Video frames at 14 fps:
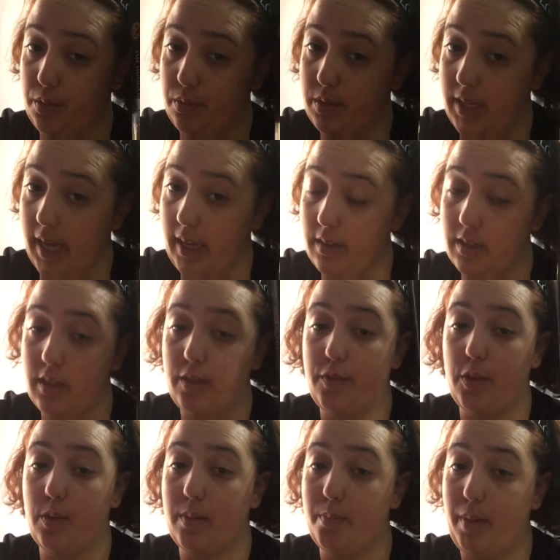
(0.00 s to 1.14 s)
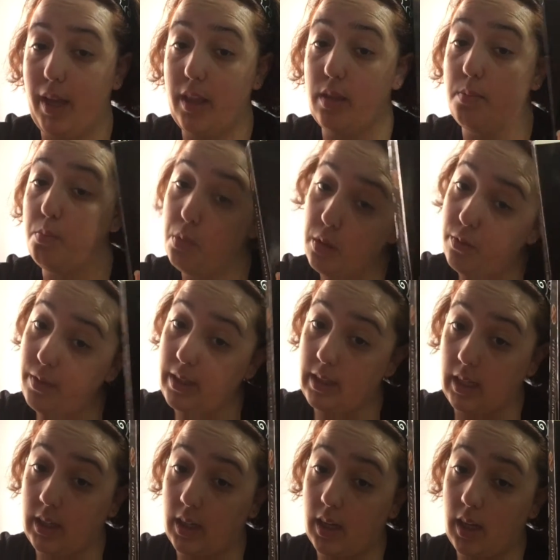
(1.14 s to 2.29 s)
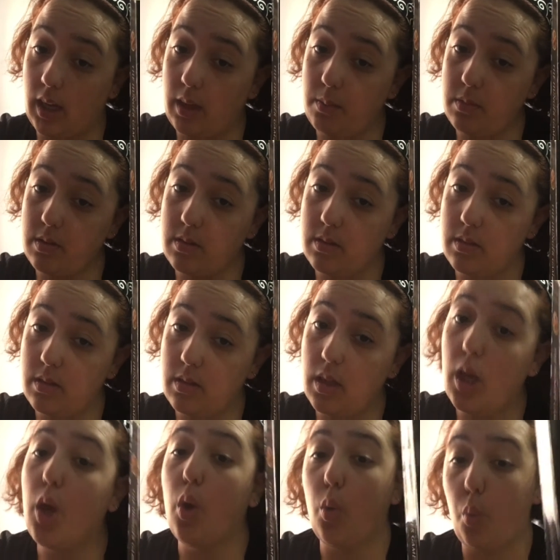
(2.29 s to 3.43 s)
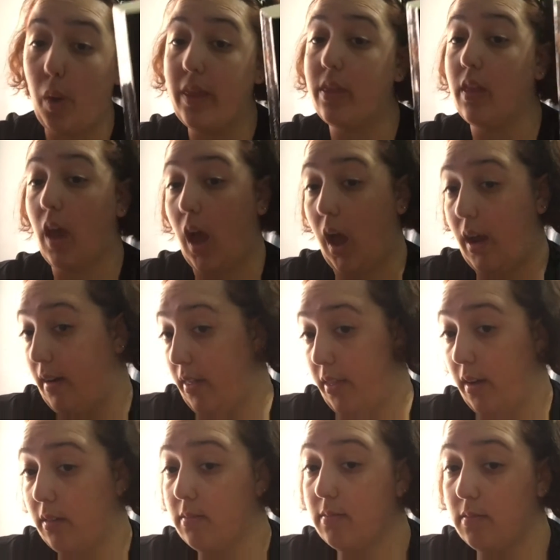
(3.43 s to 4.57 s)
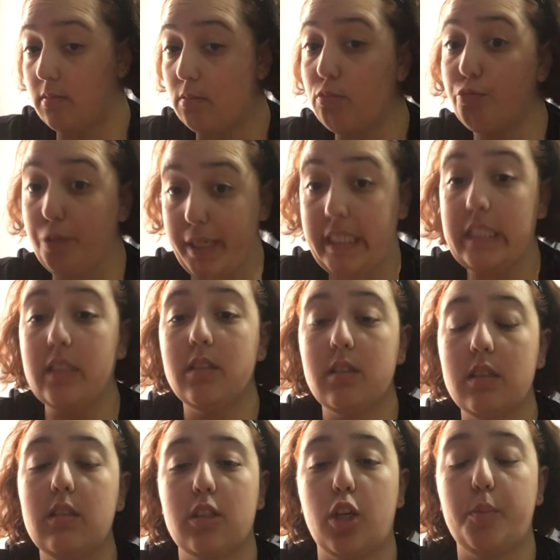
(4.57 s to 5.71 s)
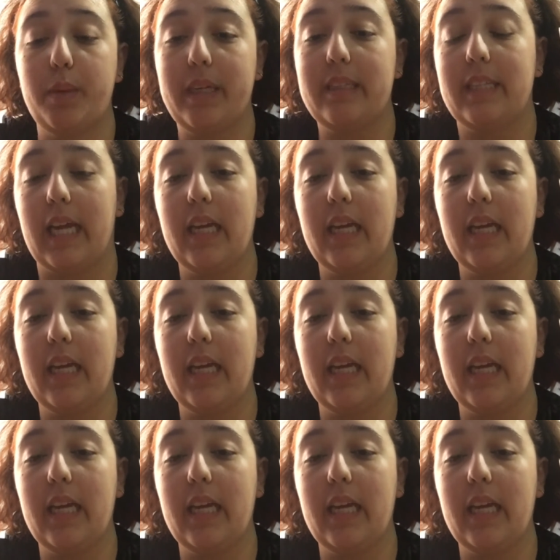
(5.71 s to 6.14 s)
two texts, if you compare the movie The Hunger Games with another written dystopian